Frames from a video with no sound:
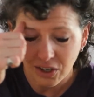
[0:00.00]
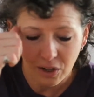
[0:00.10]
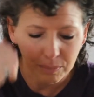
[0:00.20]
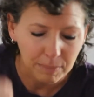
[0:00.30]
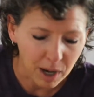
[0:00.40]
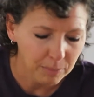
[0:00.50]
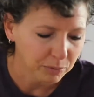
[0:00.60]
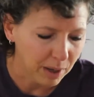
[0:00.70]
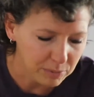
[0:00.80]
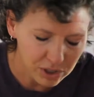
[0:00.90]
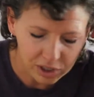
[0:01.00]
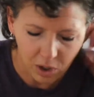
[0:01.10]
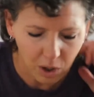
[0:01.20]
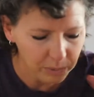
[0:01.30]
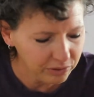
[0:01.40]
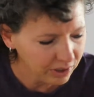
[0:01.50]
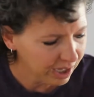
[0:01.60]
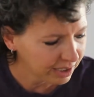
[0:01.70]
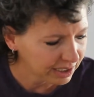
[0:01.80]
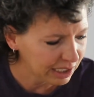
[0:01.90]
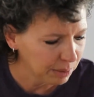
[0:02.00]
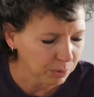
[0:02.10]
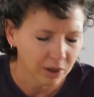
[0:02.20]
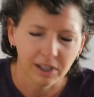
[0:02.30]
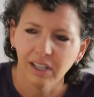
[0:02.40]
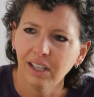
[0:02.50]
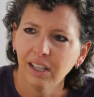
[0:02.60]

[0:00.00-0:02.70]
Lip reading: my mom's mom, she always had a camera